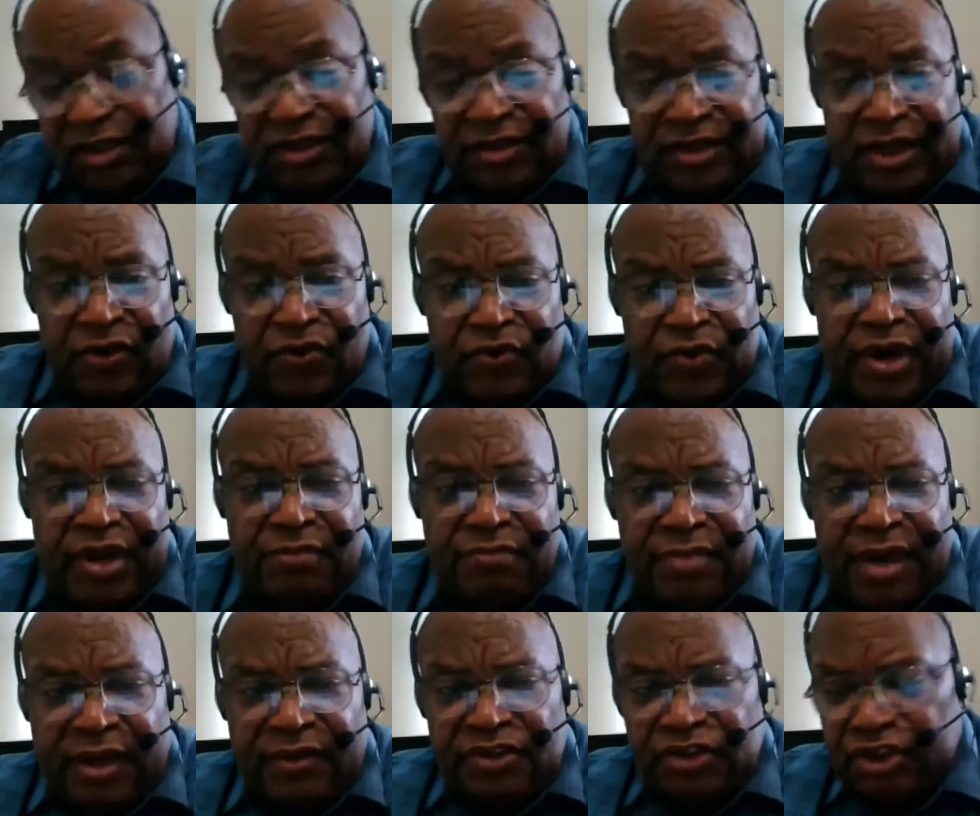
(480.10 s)
did not rape
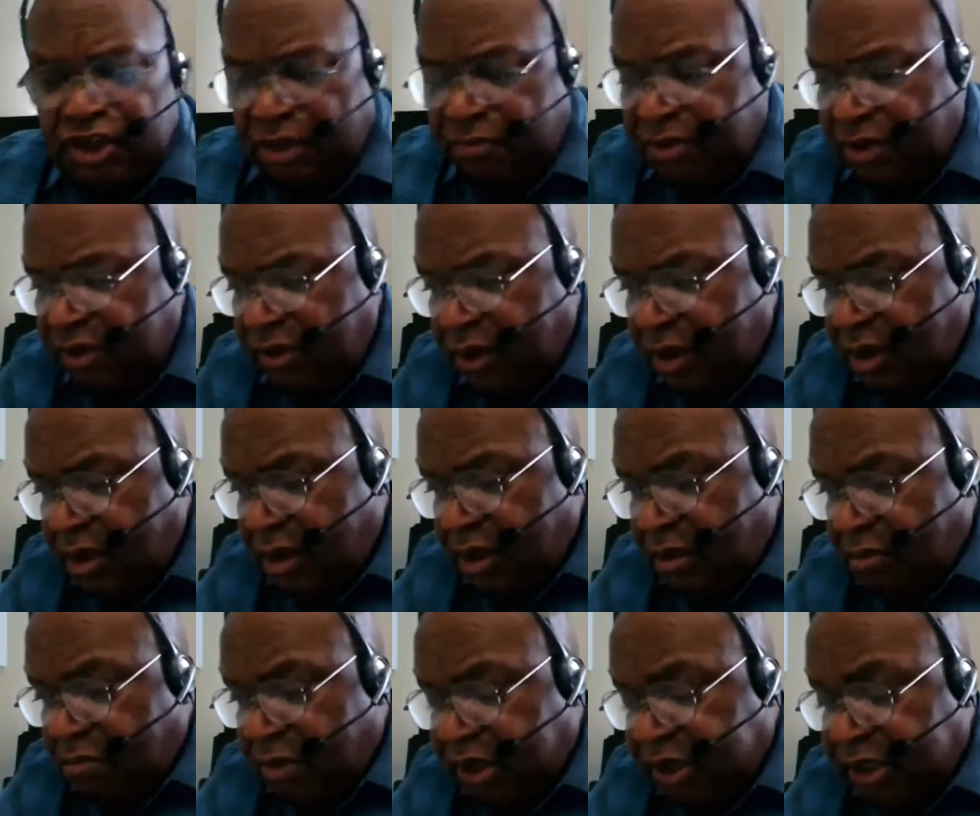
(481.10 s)
Bathsheba,
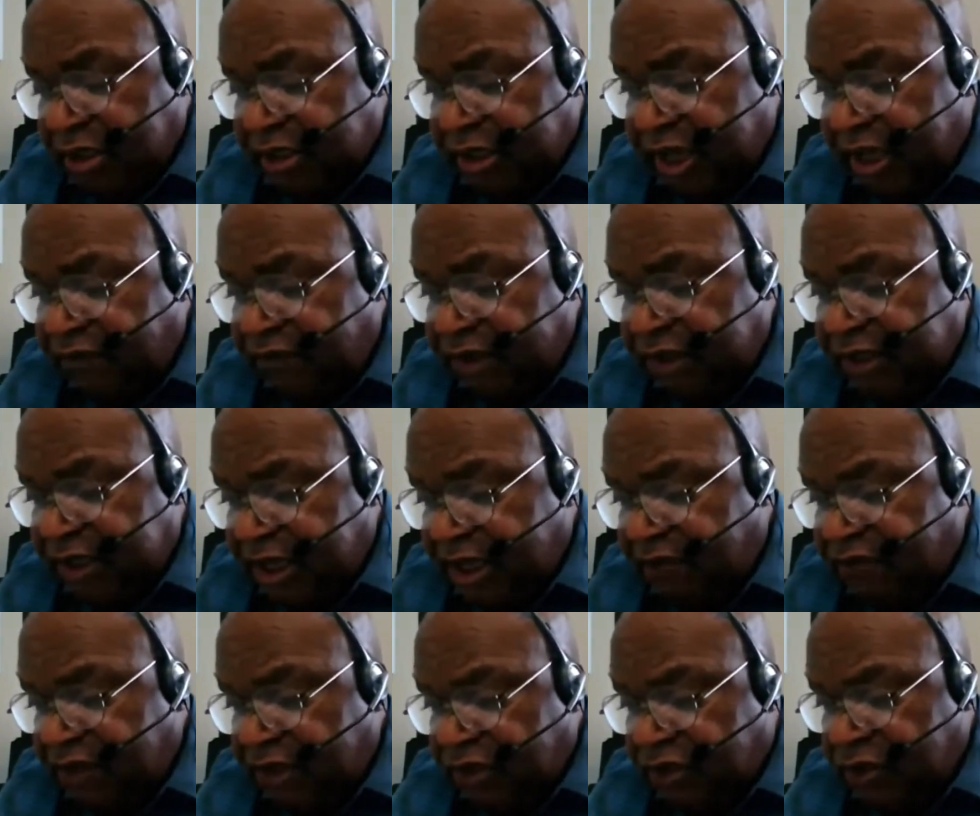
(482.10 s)
but David
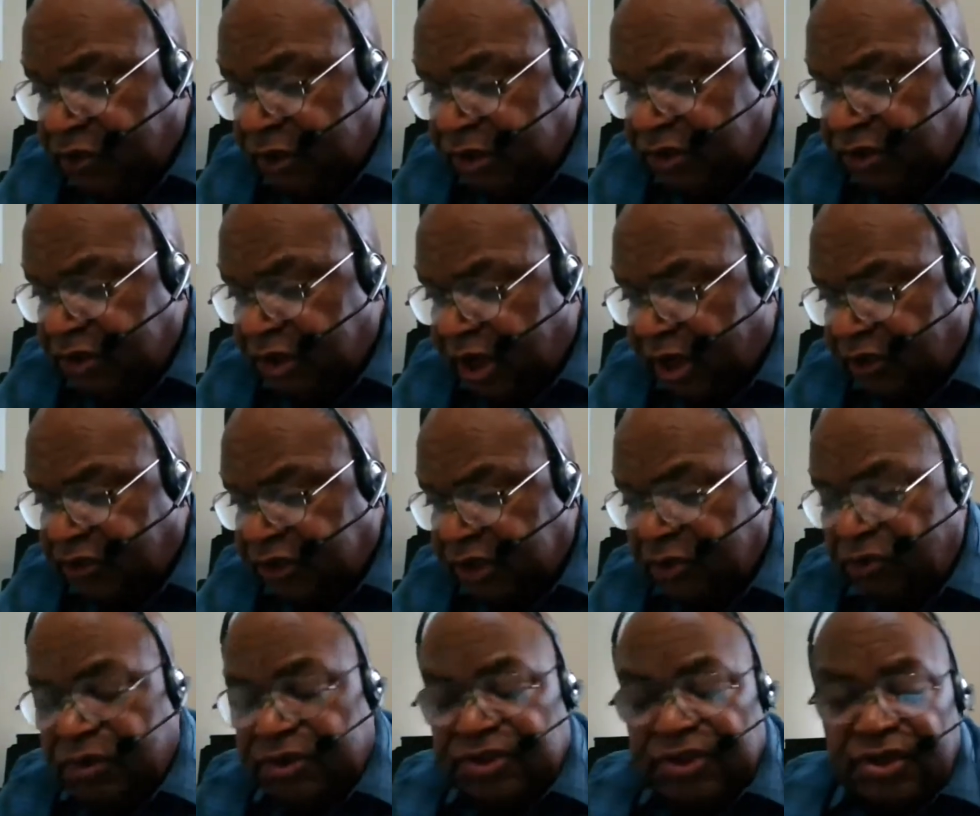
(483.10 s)
gave into his lust. He
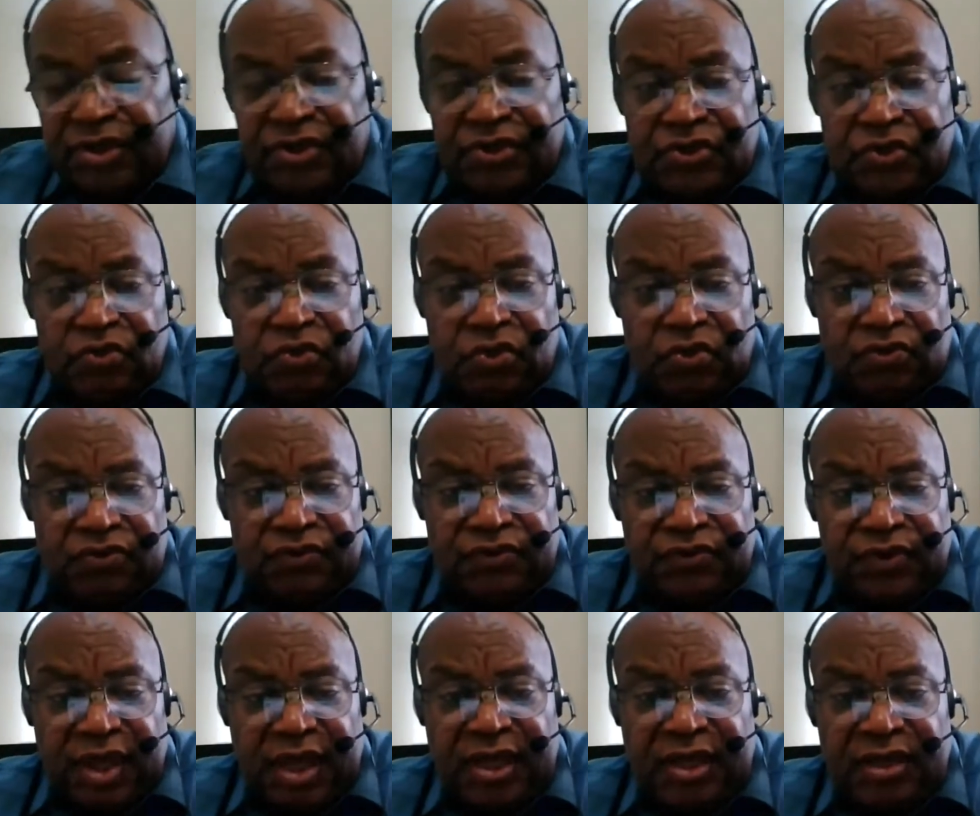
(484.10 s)
was on his
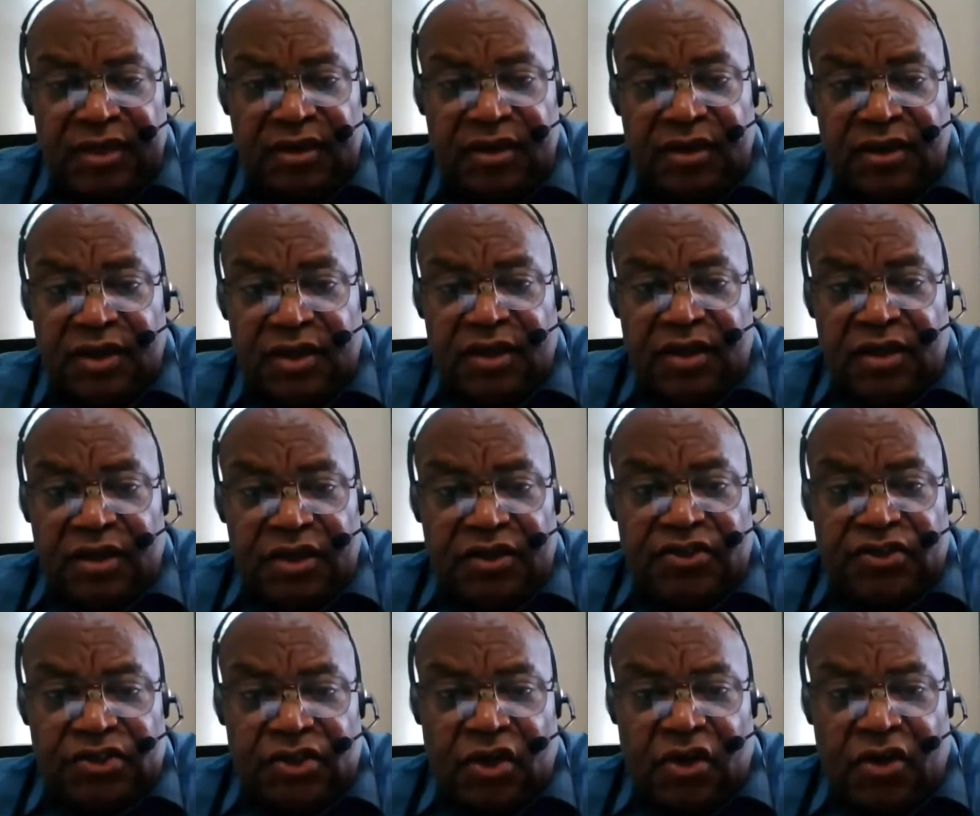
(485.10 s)
roof, and he
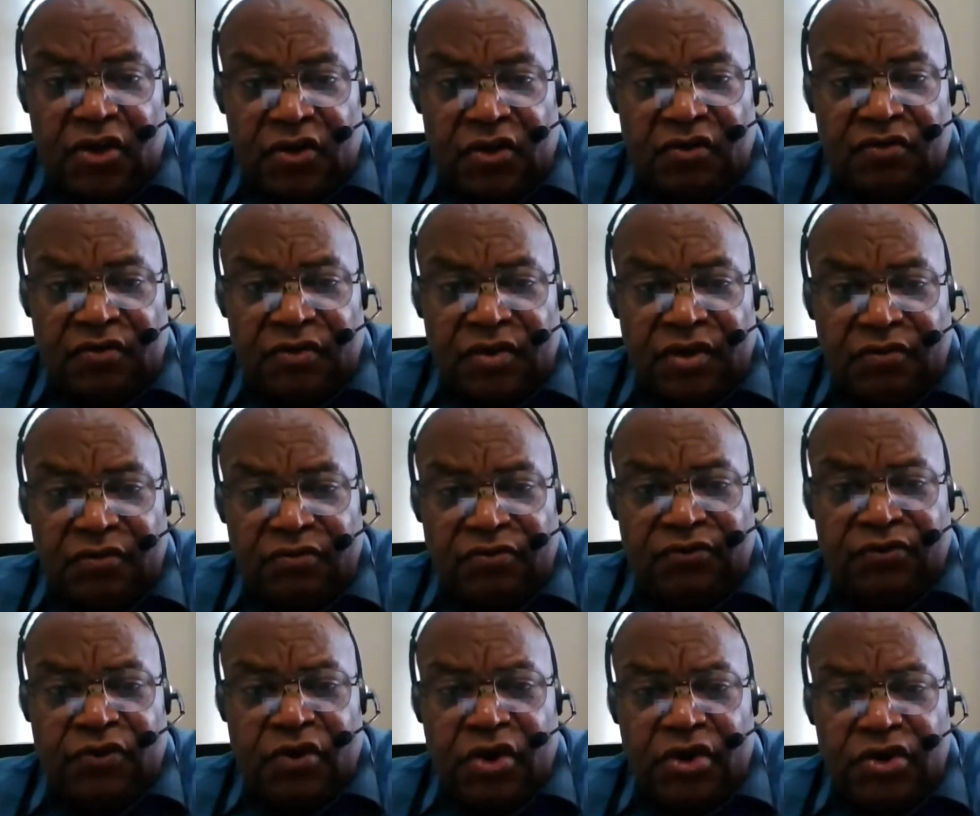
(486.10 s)
saw her.
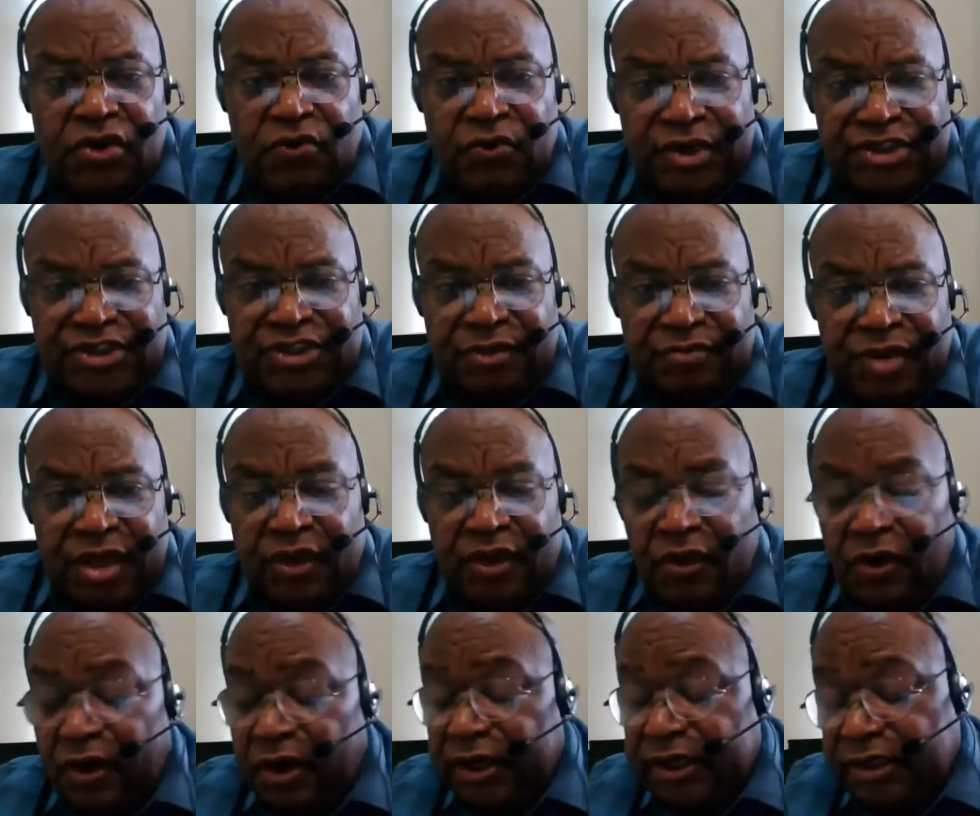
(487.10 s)
Voyeurism, they
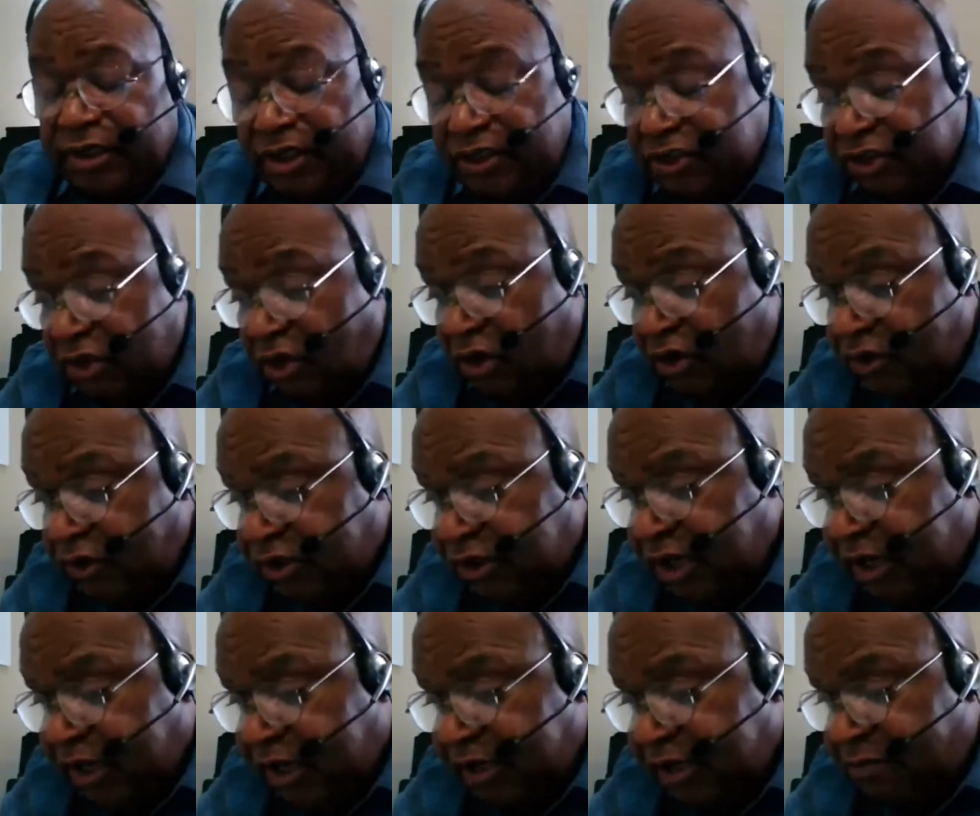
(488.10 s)
call it. He saw her
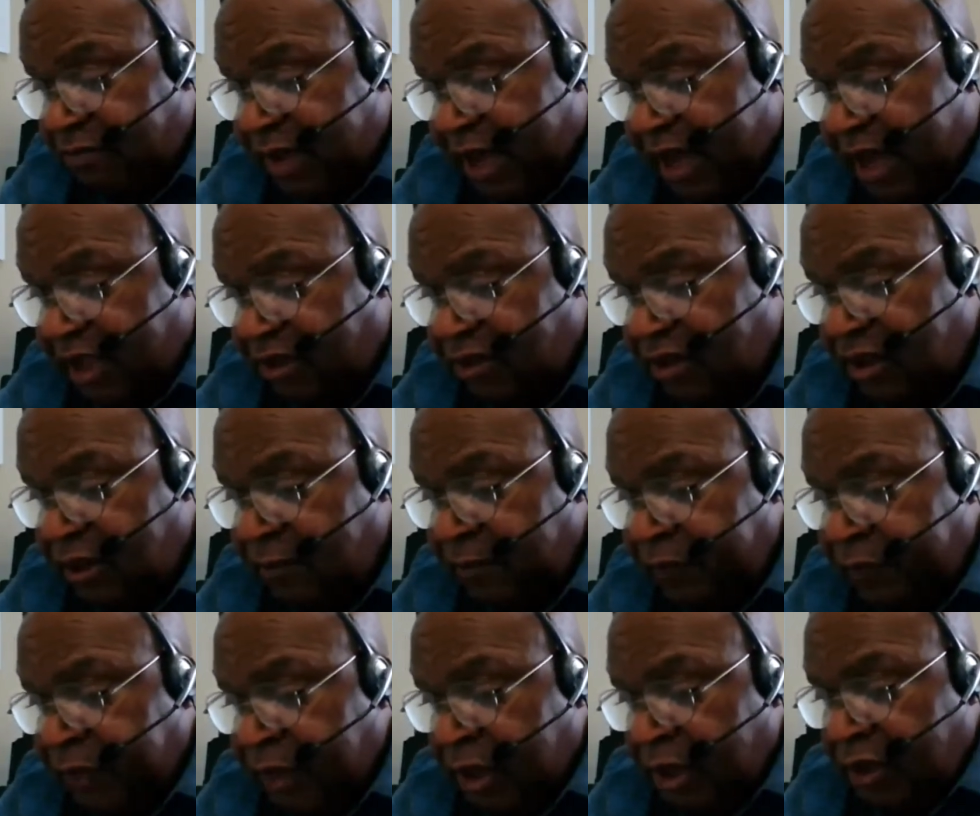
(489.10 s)
taking a bath,
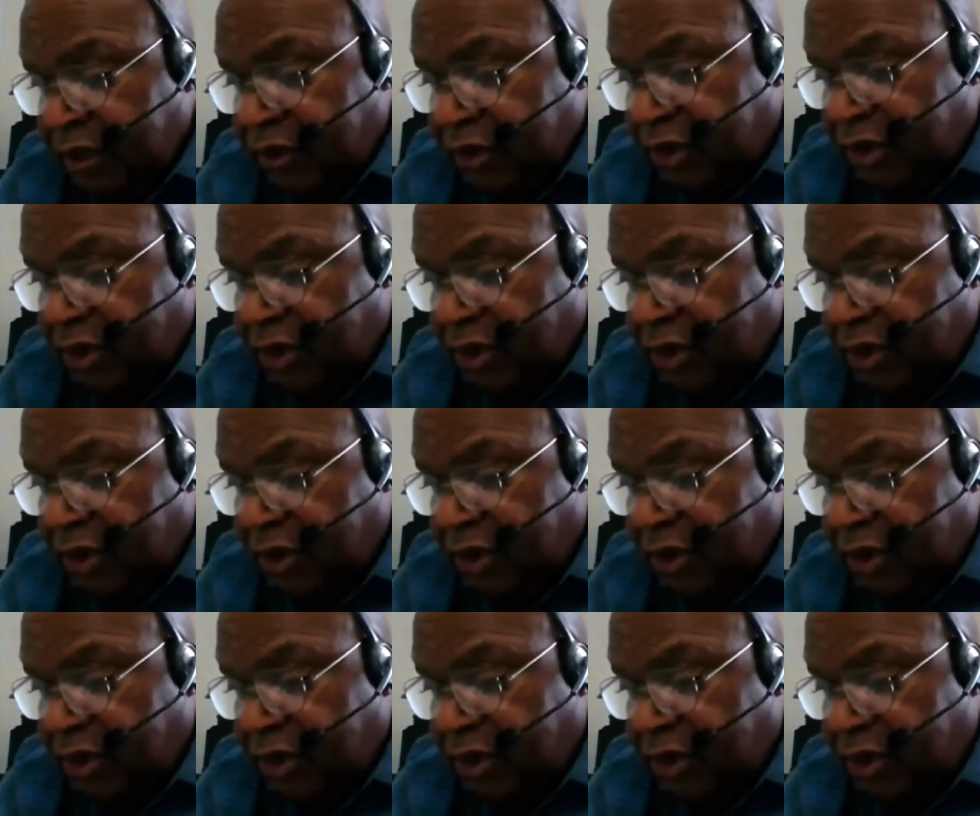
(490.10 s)
you